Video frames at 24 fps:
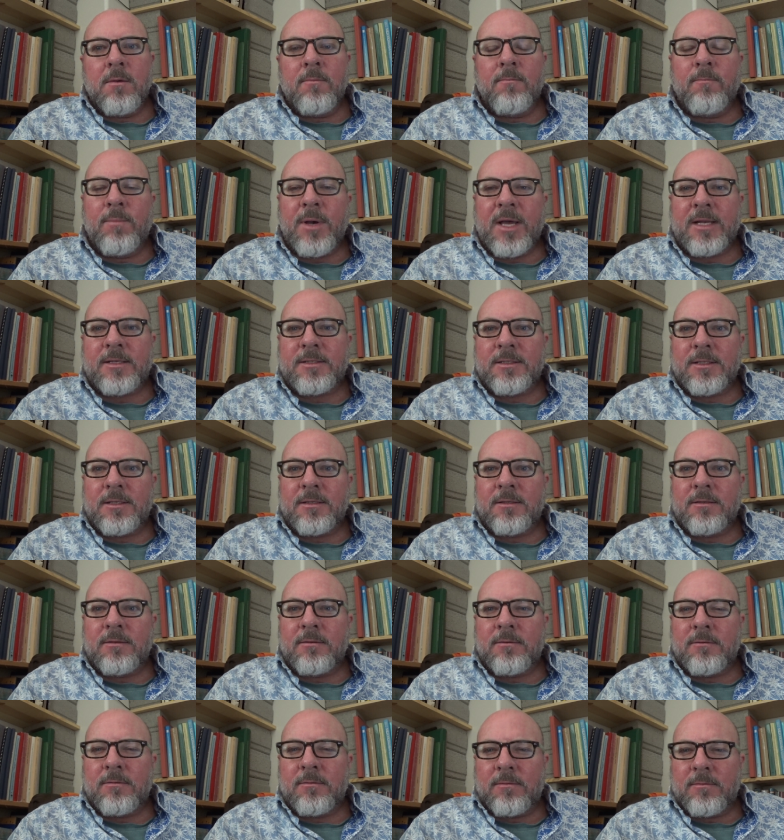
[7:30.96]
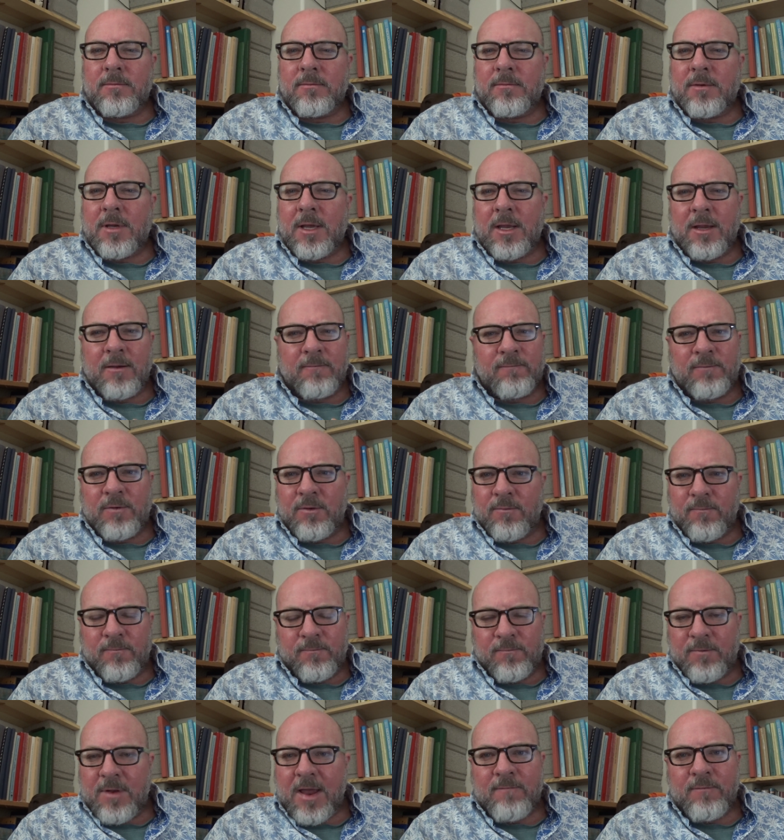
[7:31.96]
But if
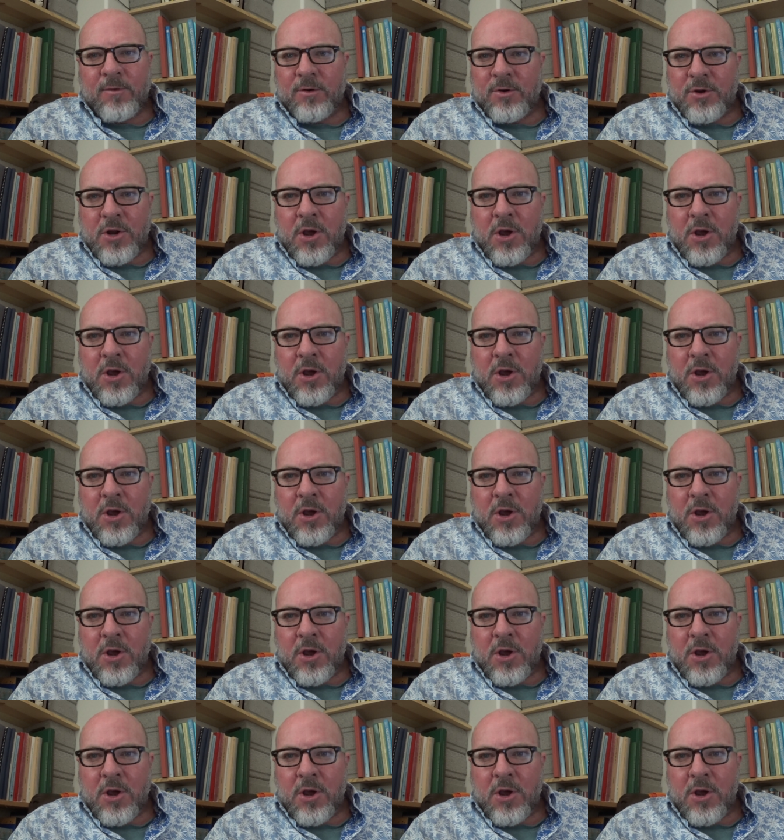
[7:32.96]
you've never